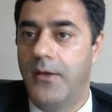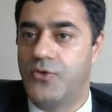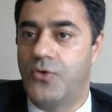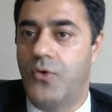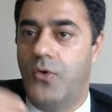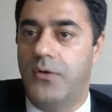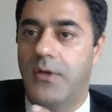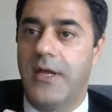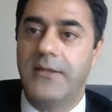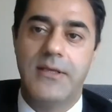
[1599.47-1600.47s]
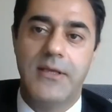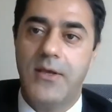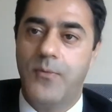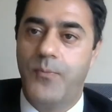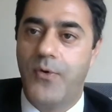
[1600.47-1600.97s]
So
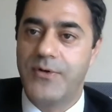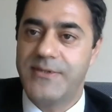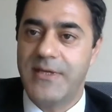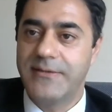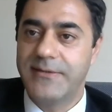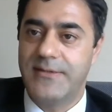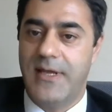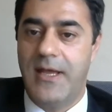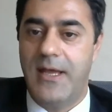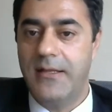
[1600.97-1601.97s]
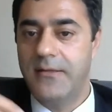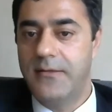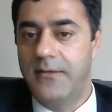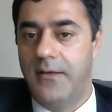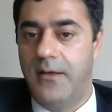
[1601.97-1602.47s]
90%
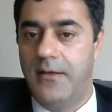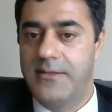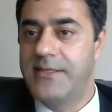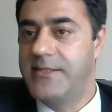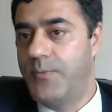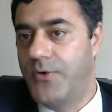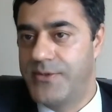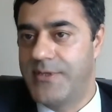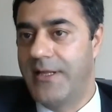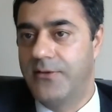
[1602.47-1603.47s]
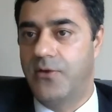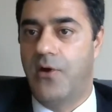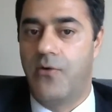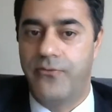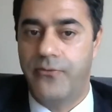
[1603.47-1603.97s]
and 6%
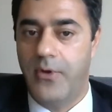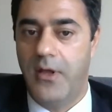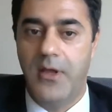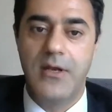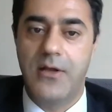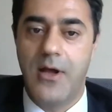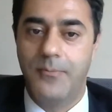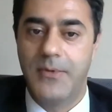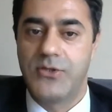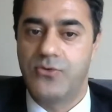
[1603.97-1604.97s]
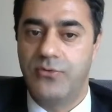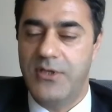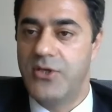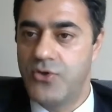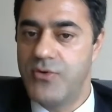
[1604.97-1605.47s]
of income. So
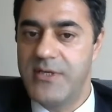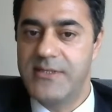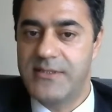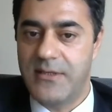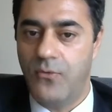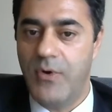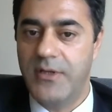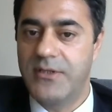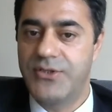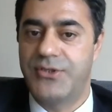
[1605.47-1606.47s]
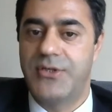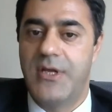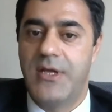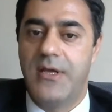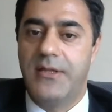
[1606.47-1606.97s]
the issue is whether
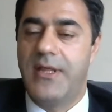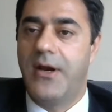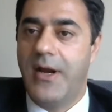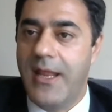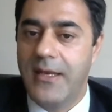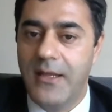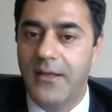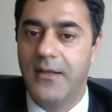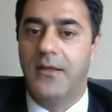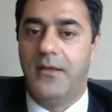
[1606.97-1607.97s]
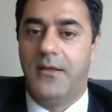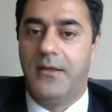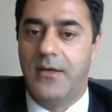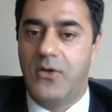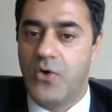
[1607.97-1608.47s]
there are any
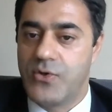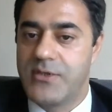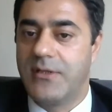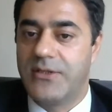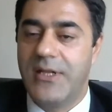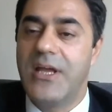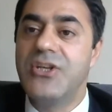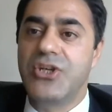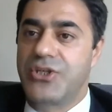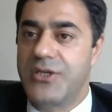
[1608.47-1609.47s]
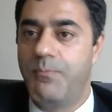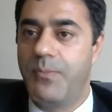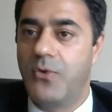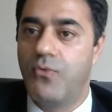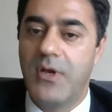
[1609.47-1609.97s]
causal relationship
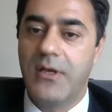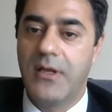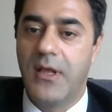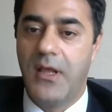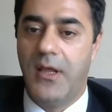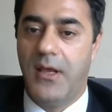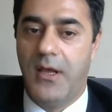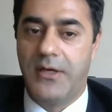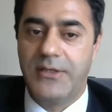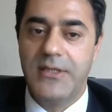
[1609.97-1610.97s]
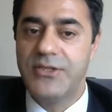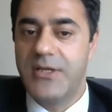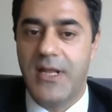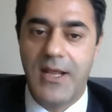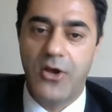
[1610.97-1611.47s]
between
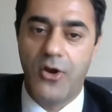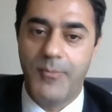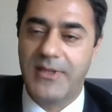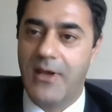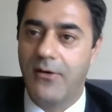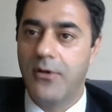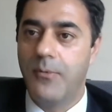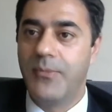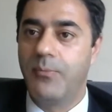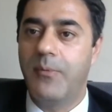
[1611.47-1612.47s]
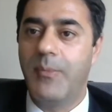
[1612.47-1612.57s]
religion and economic development.